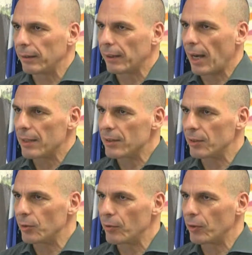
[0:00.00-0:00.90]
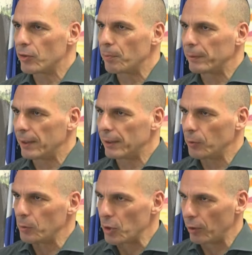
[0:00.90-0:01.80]
the crisis into the future, pretending
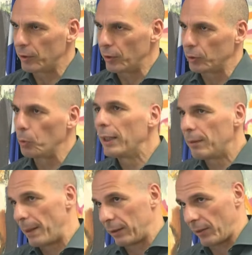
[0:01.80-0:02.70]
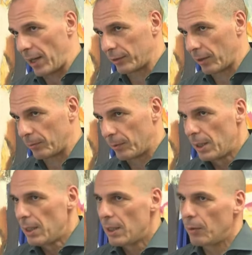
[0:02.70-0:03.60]
that we solved it yeah. or not, will depend on the outcome.
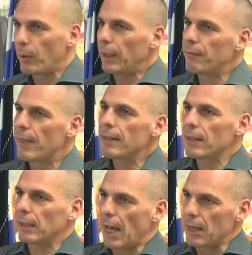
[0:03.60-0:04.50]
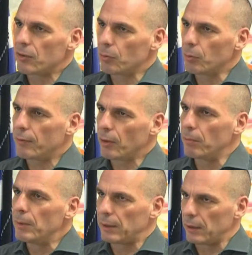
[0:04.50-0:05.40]
If there is a yes, we have
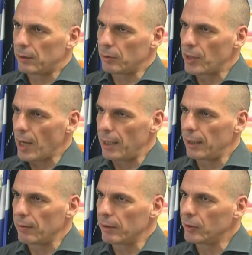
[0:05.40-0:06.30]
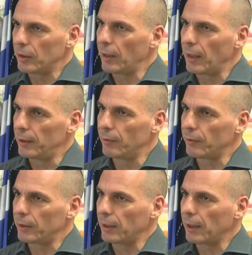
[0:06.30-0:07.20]
committed to signing on the dotted line of
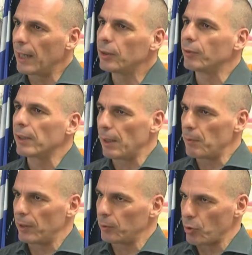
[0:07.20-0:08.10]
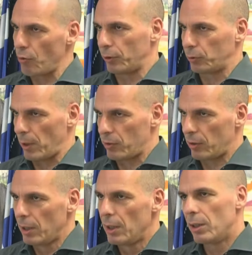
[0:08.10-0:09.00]
the kind of agreement that was offered to us,
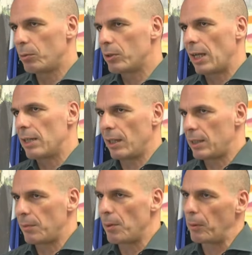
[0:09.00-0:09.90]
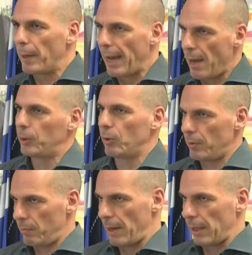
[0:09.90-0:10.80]
in which case the ECB will be happy to
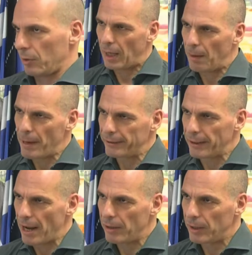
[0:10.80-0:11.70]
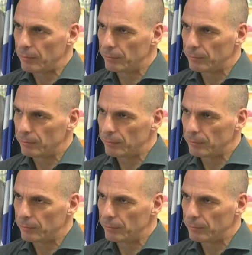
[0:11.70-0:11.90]
open the banks. Right. About an hour.